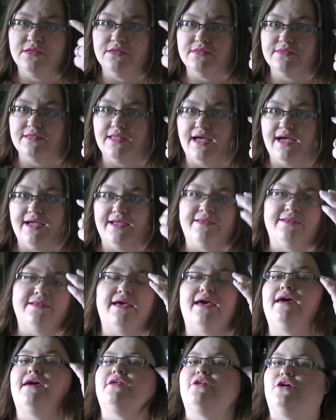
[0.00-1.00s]
line
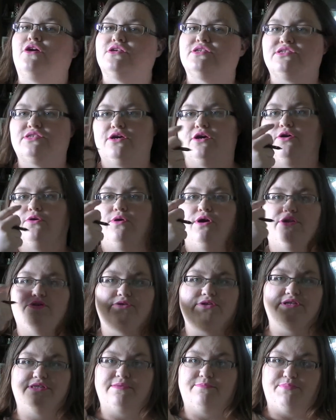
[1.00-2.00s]
and also
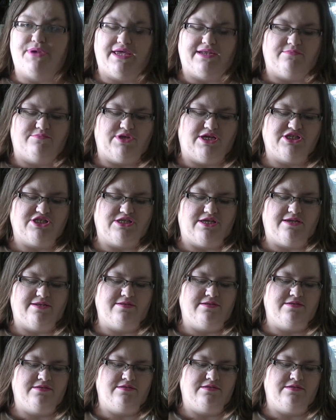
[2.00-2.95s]
underneath the bottom lash line.